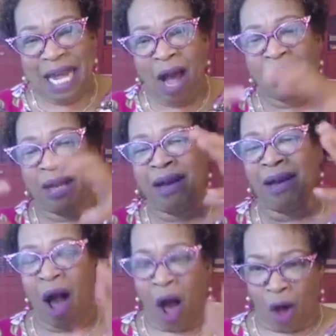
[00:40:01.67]
a
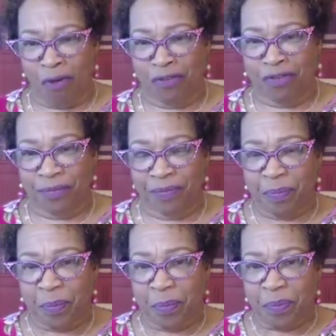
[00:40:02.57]
gulf
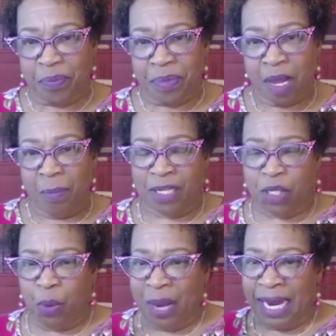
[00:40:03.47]

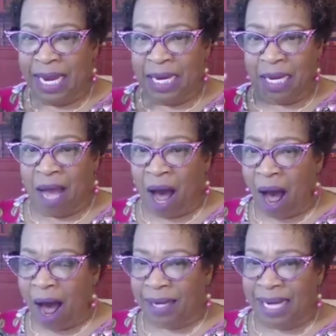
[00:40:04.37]
between
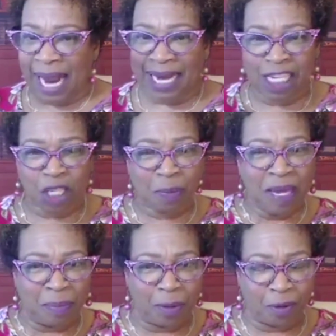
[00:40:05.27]
God and his
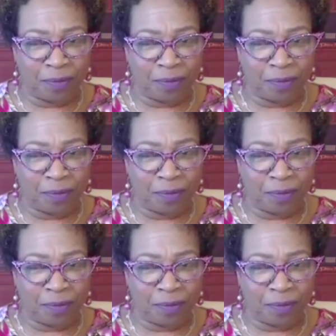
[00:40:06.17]
people.